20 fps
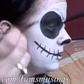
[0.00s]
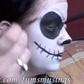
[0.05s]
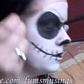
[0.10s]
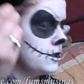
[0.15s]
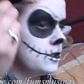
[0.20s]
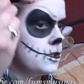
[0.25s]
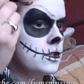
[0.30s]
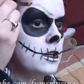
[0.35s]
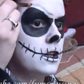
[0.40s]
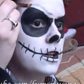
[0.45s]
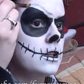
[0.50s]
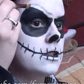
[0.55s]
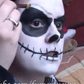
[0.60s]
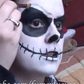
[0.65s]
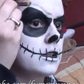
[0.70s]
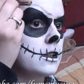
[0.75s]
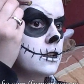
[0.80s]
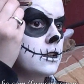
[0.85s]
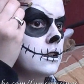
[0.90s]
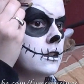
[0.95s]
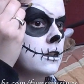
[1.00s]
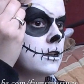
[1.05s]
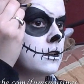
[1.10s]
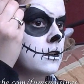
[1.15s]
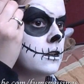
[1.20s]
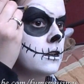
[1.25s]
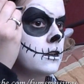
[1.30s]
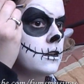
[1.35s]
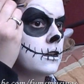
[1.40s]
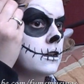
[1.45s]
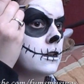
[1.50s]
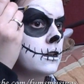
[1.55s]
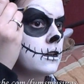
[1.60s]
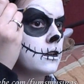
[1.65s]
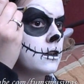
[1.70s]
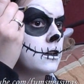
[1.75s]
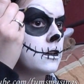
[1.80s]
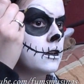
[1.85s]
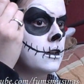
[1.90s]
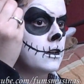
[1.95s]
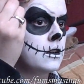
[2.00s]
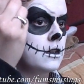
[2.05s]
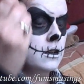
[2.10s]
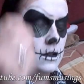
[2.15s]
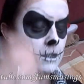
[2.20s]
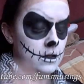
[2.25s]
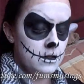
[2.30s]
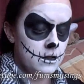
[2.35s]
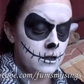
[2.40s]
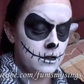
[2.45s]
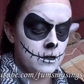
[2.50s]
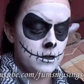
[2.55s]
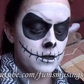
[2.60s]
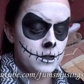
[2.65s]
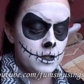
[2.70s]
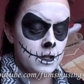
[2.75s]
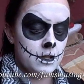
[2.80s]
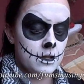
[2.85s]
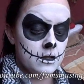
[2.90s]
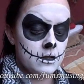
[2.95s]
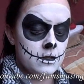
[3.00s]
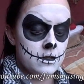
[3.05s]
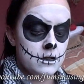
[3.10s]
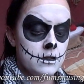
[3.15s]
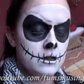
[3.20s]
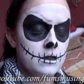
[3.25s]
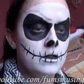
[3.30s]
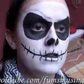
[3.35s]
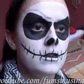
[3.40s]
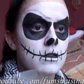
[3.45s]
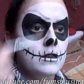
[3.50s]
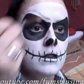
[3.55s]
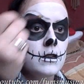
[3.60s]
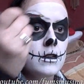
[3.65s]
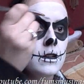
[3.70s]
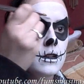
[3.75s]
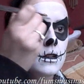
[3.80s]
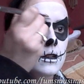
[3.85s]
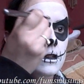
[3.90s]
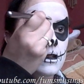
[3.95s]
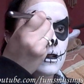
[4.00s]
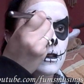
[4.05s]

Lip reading: the shading in on Jack's eye.